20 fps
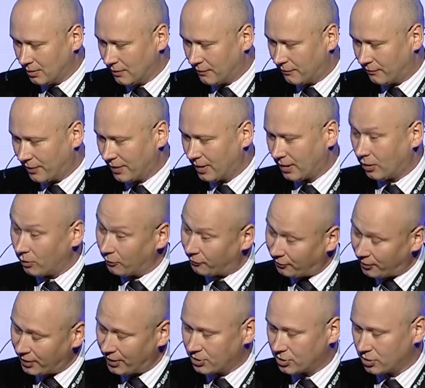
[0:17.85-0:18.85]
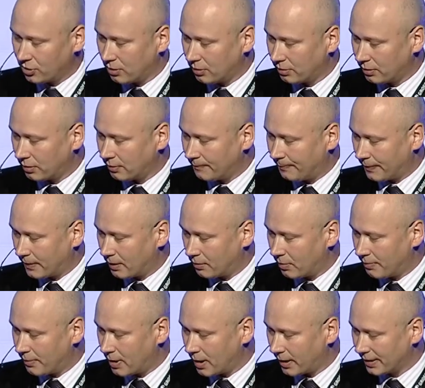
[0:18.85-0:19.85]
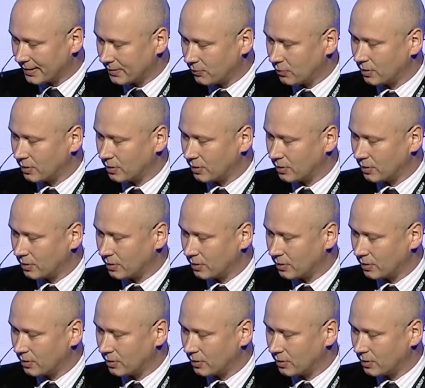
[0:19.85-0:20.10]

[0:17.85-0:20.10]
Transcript: three short remarks.